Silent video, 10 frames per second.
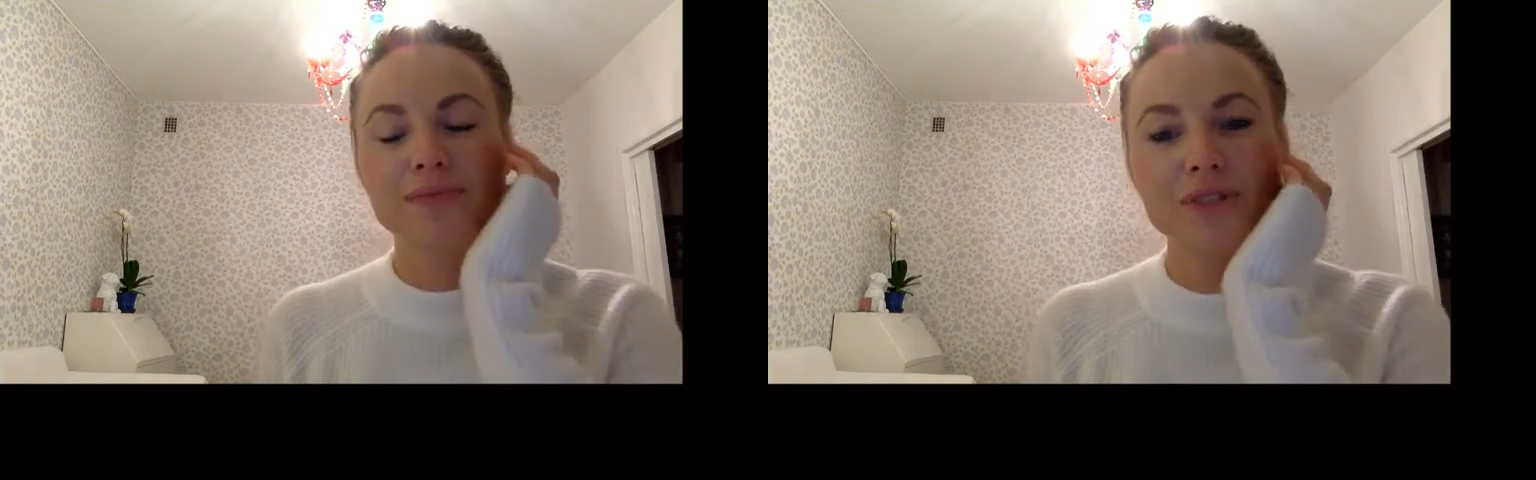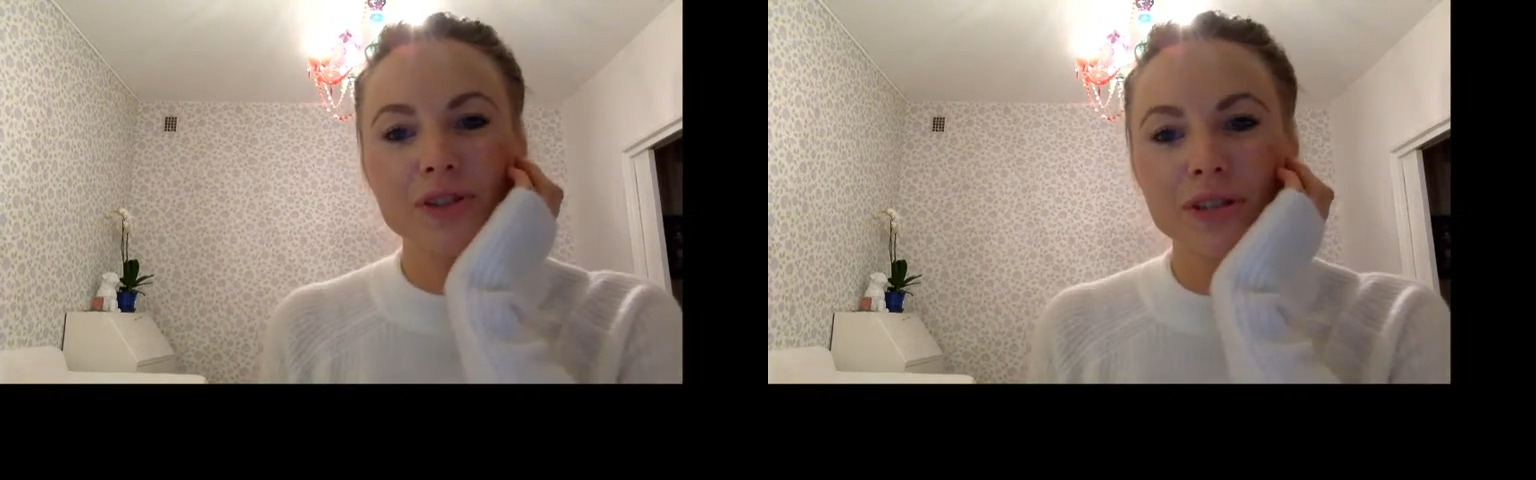
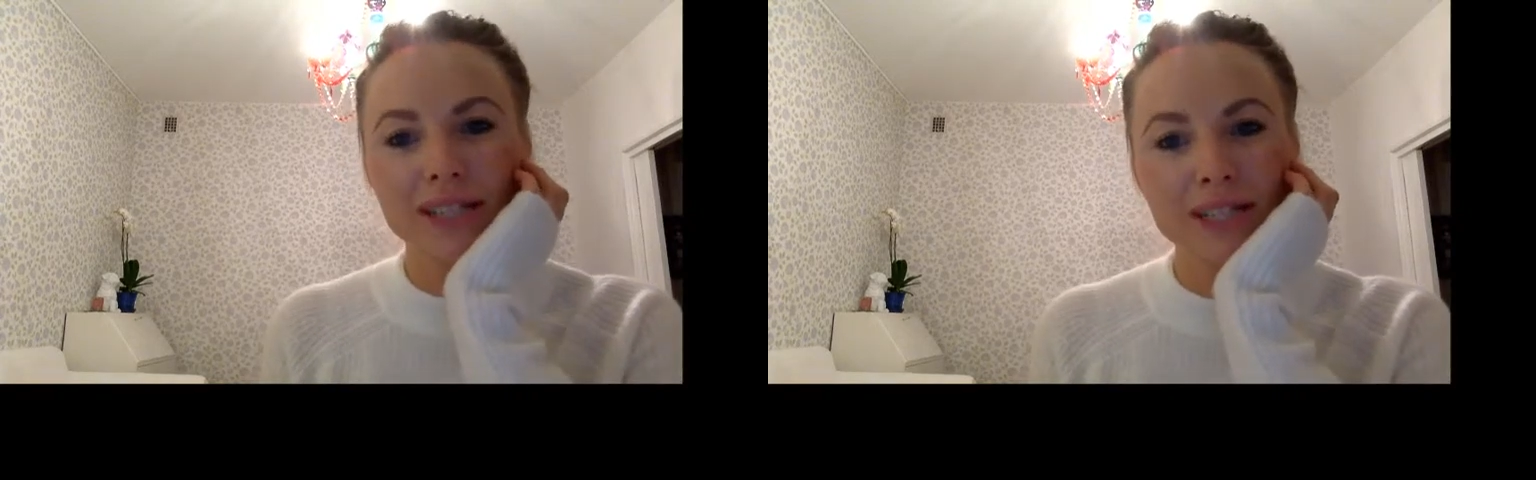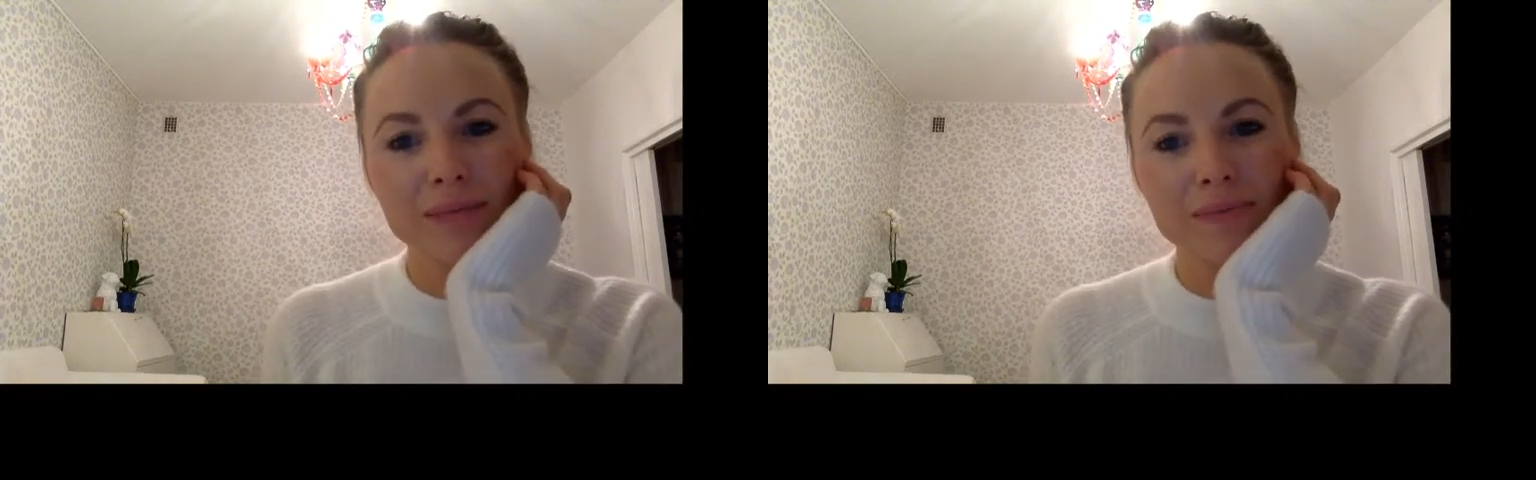during
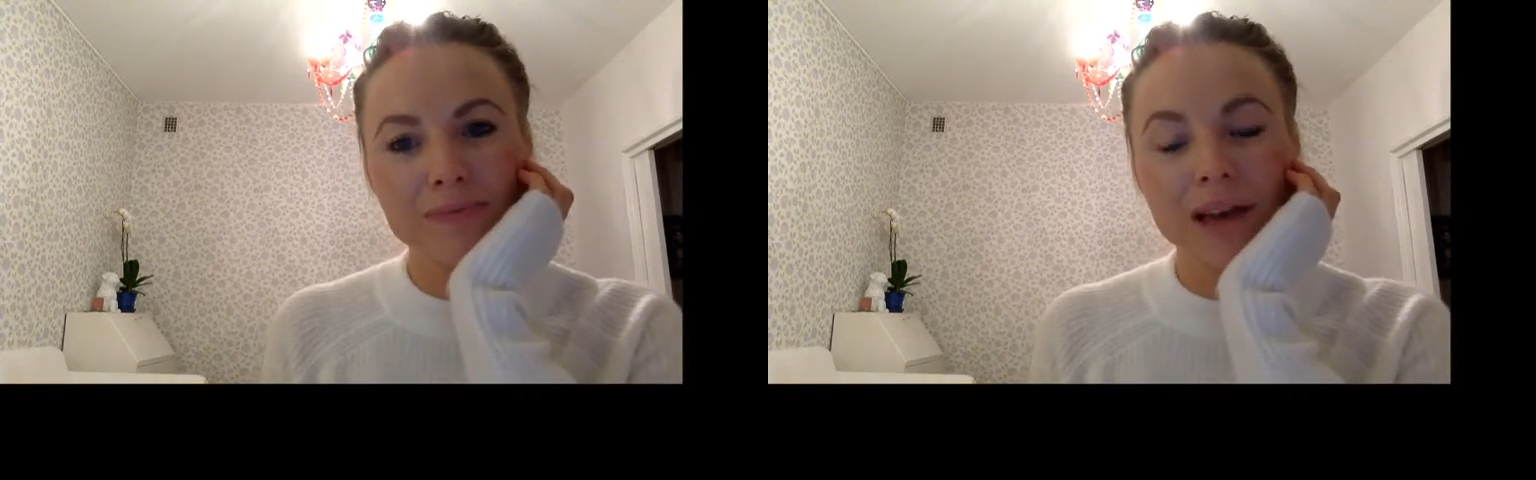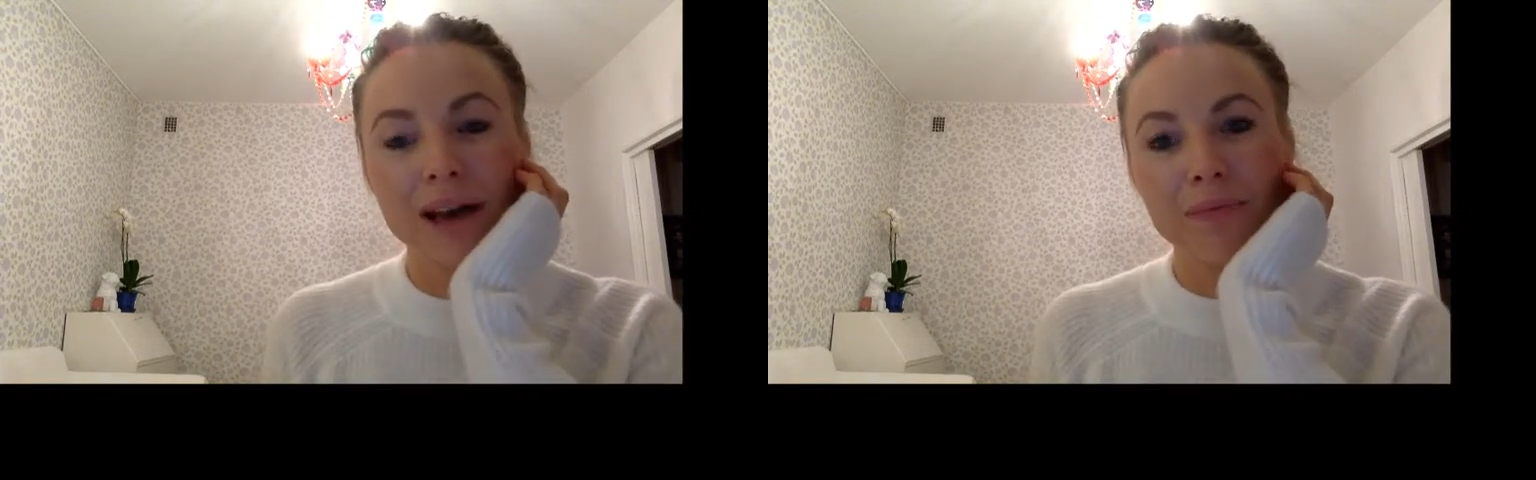this
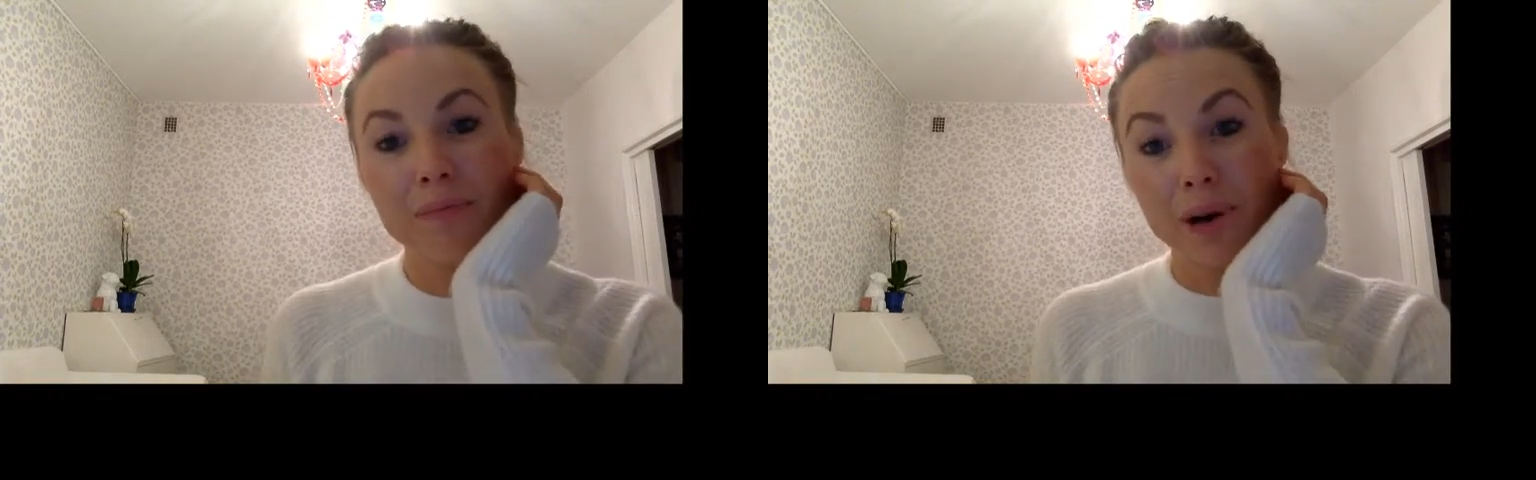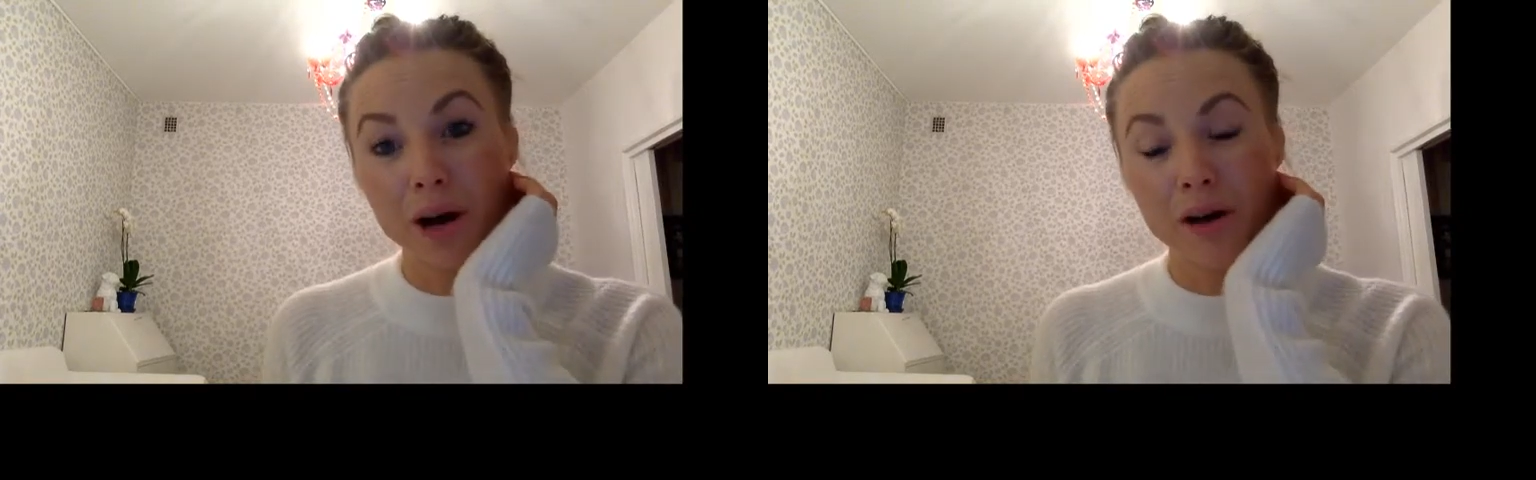
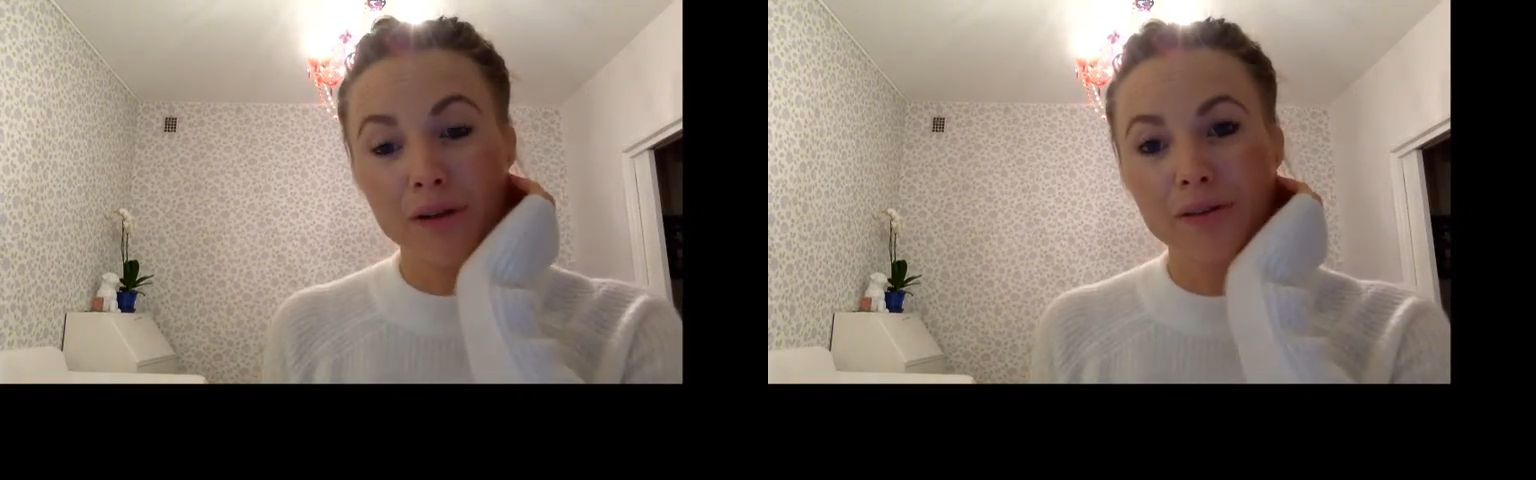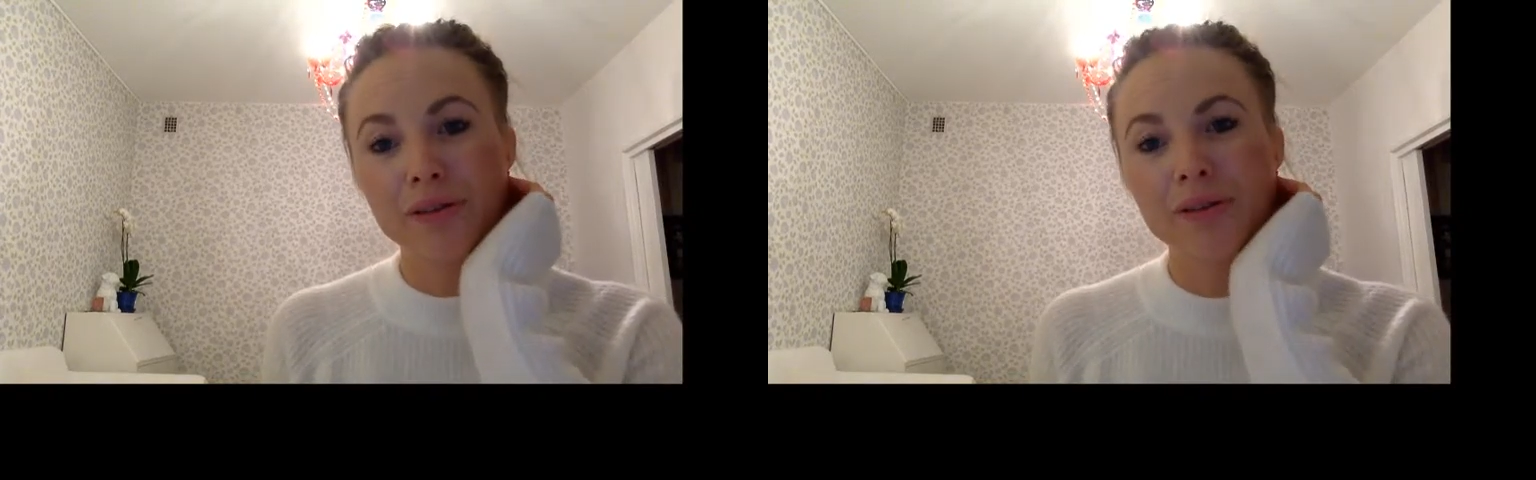path